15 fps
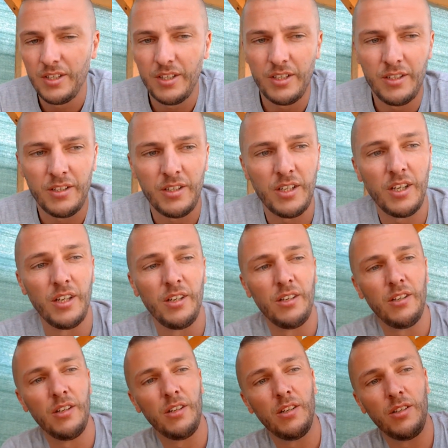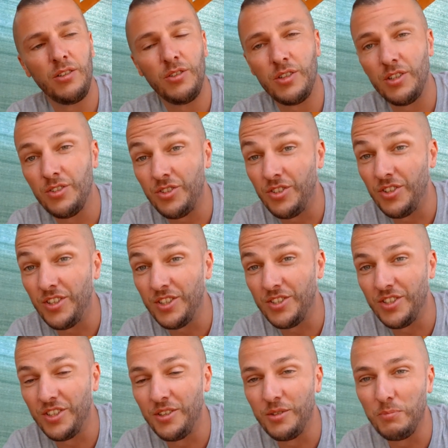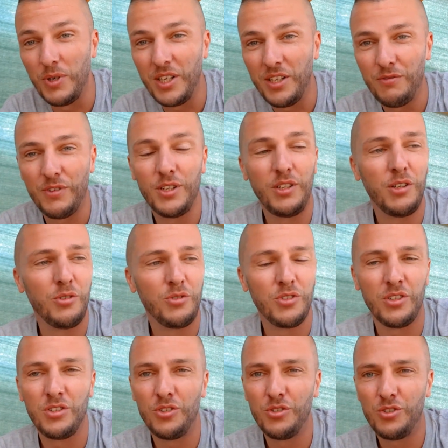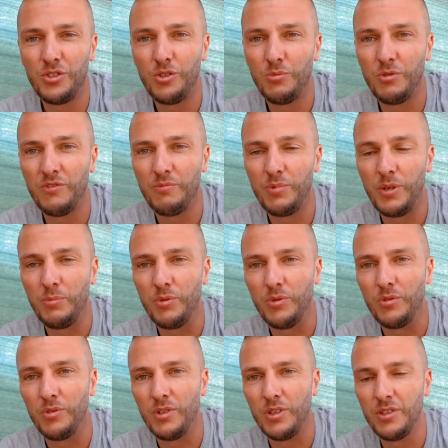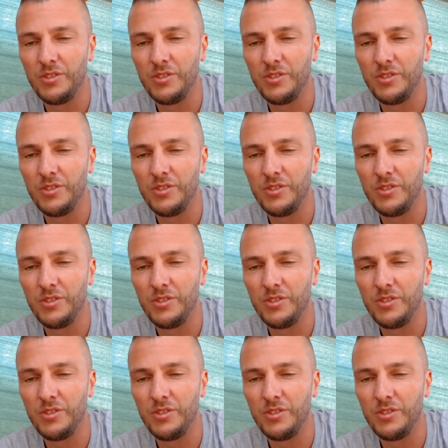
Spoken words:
and you can see this in many videos on YouTube of people